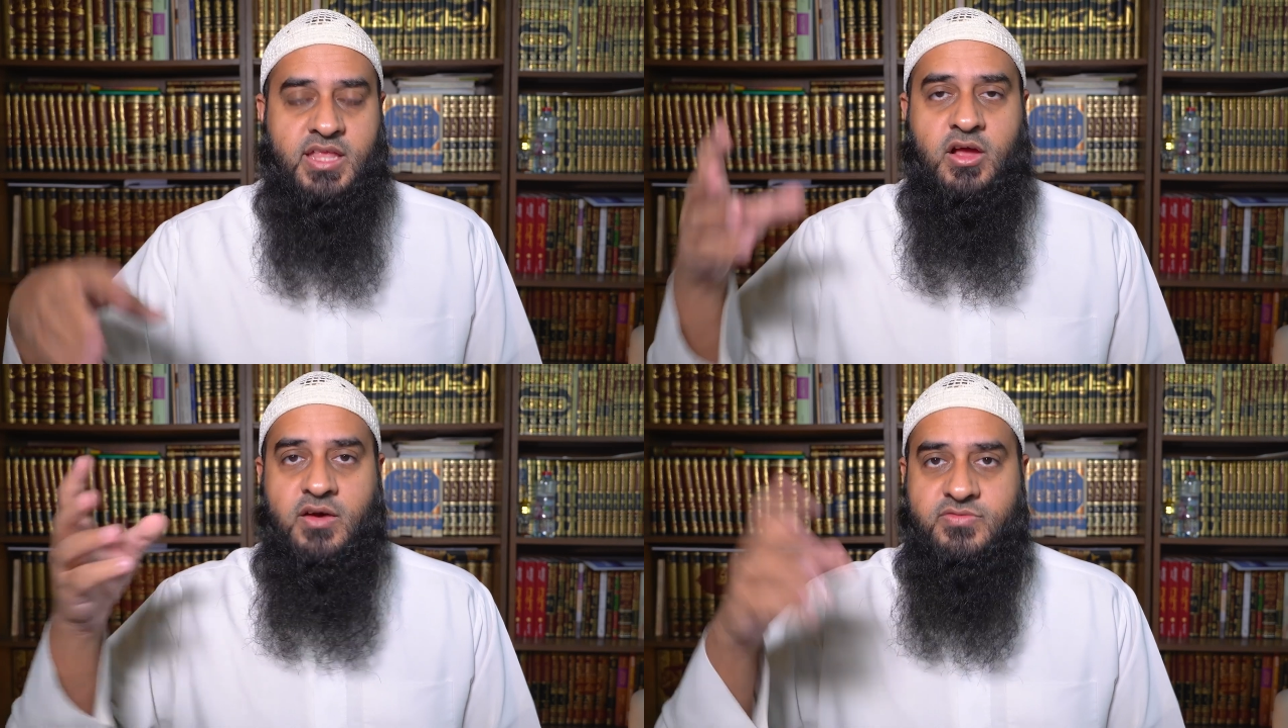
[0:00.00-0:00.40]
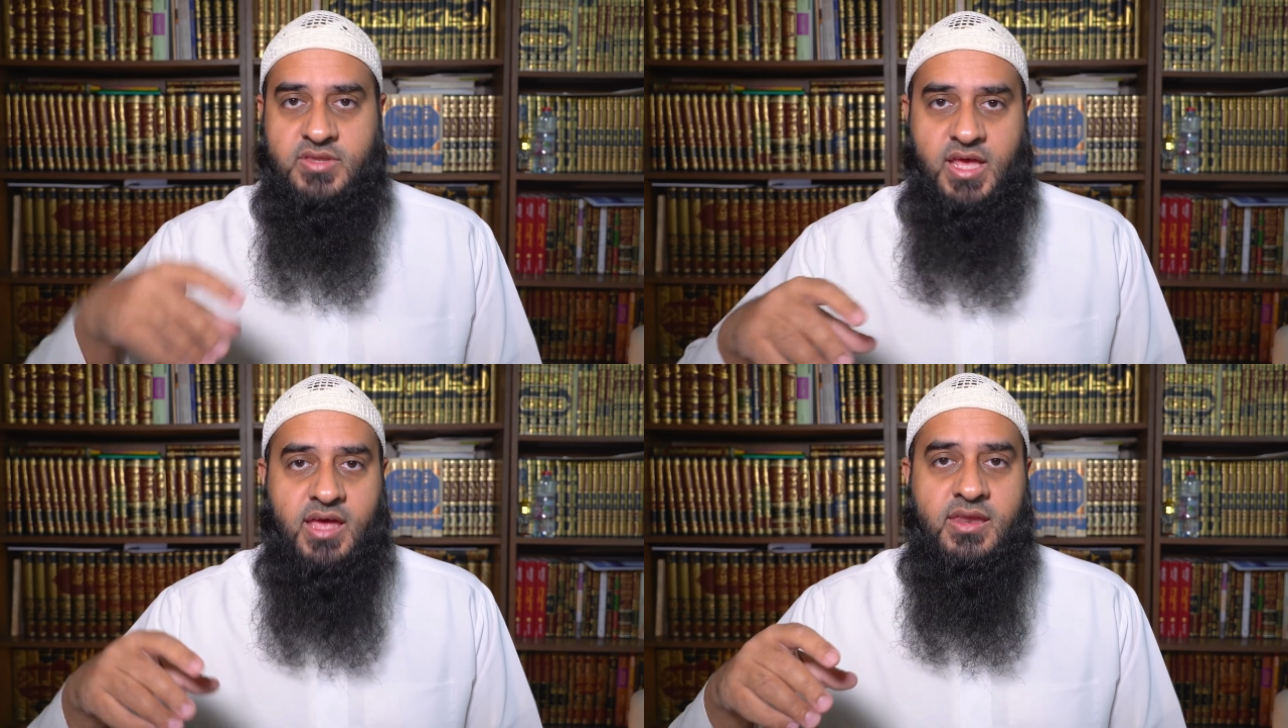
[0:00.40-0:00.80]
And after
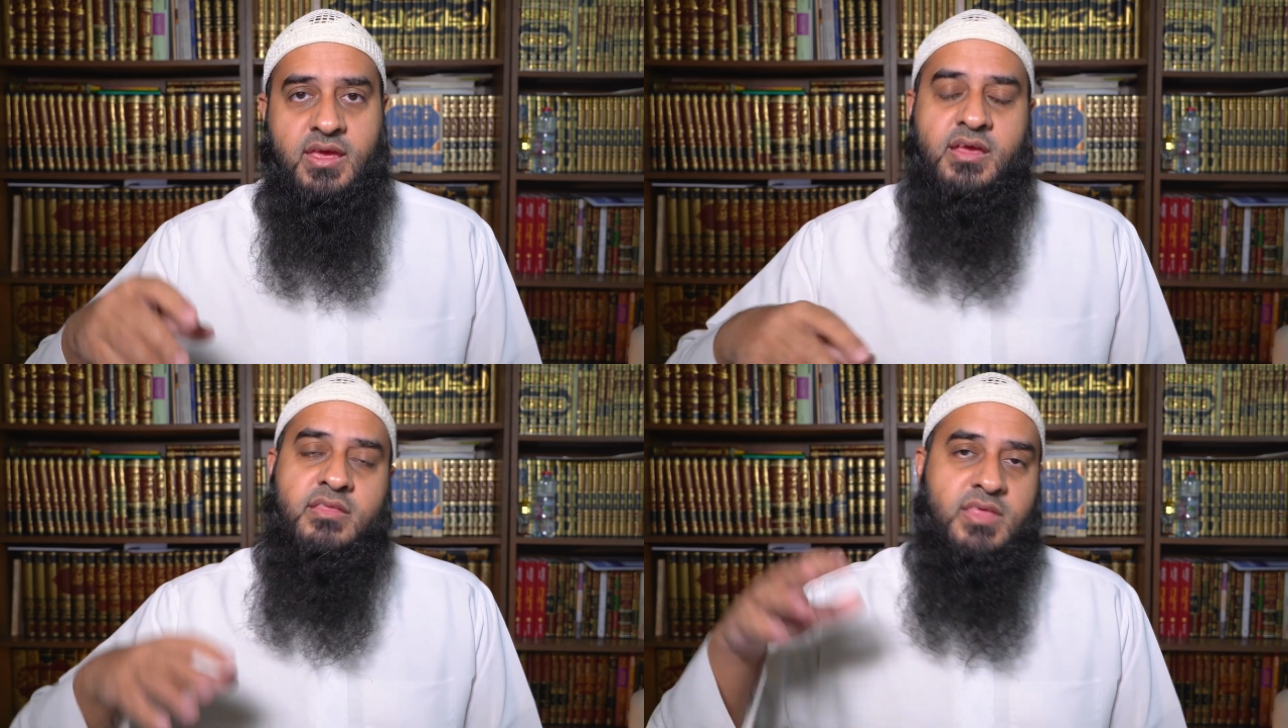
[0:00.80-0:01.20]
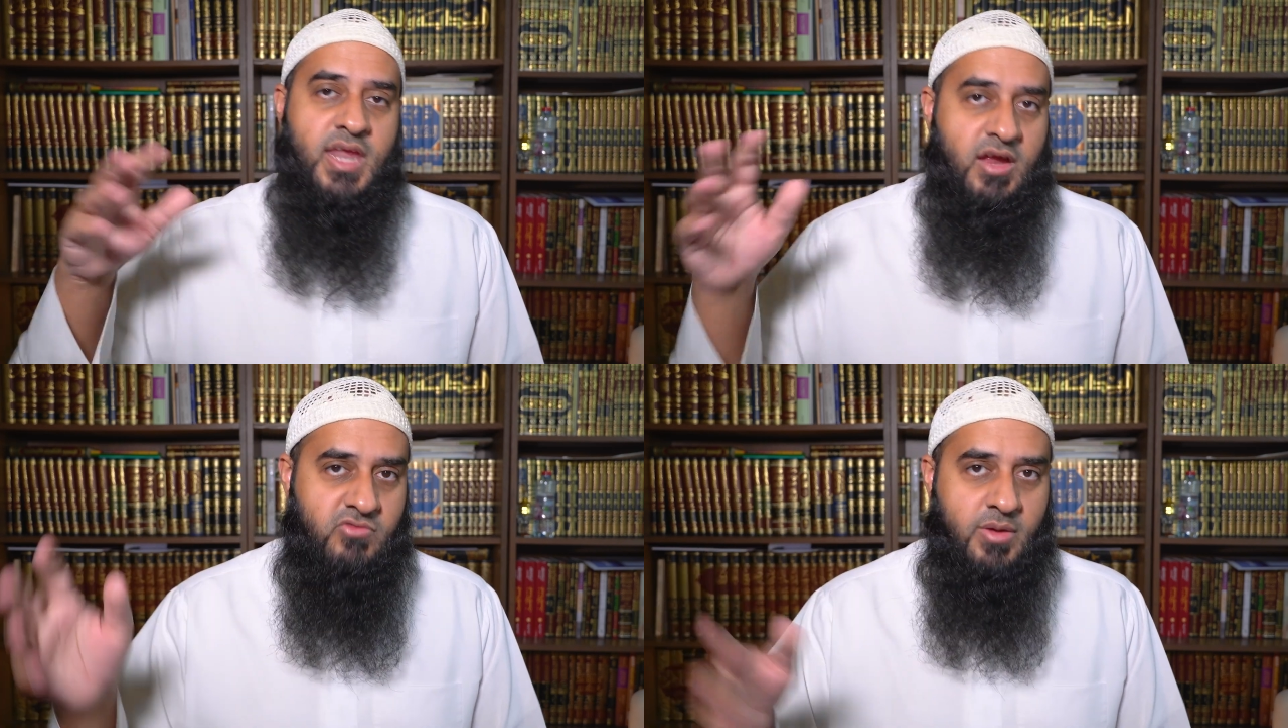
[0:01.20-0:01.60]
that, then
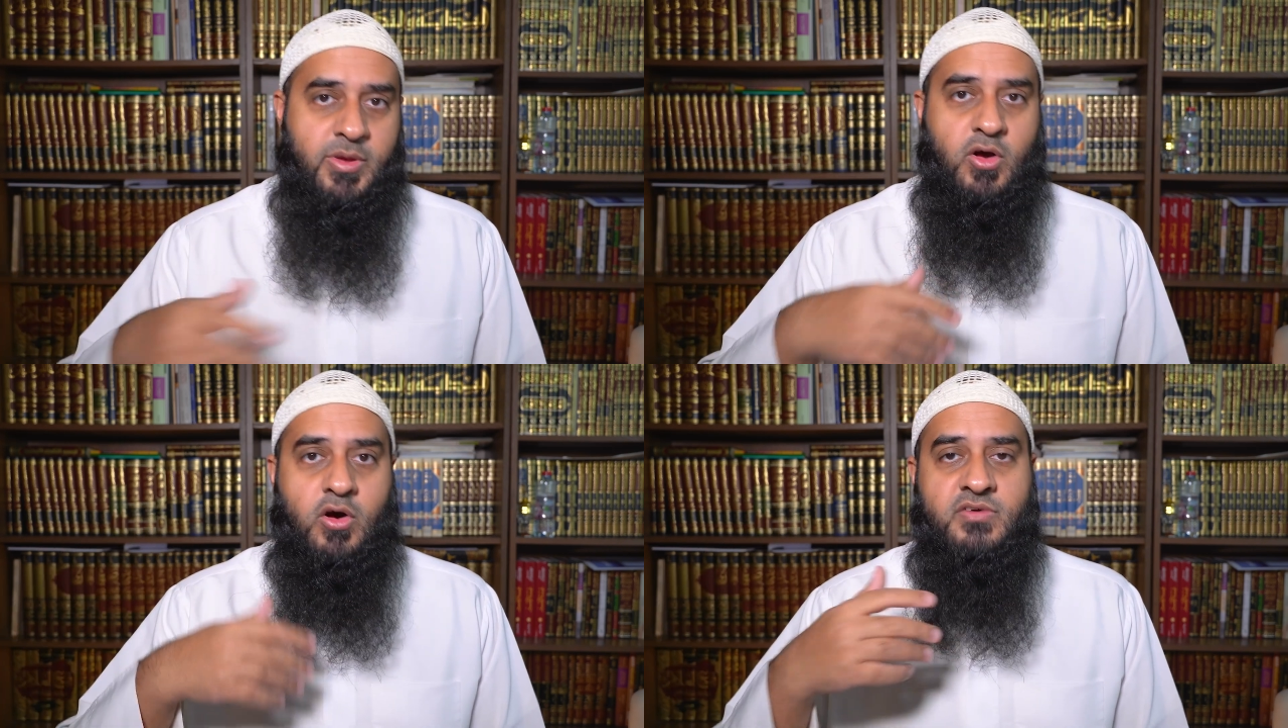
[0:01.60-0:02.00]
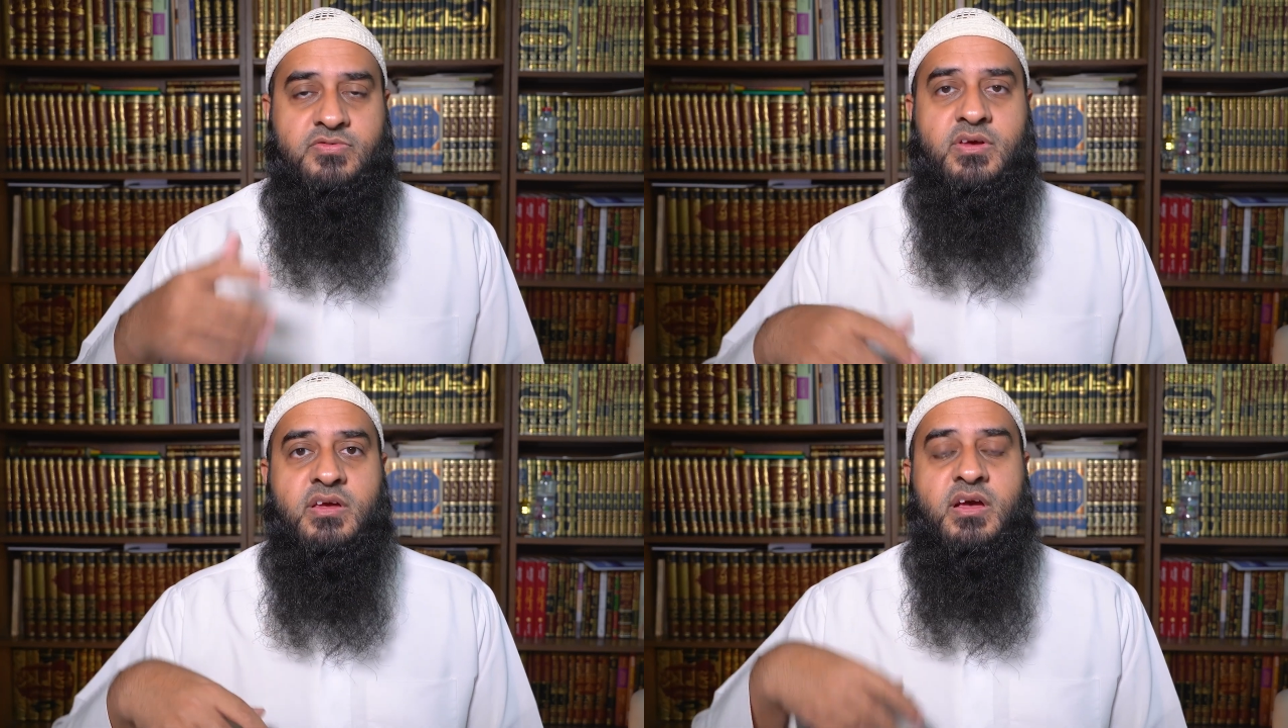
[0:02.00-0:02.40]
I rub it off,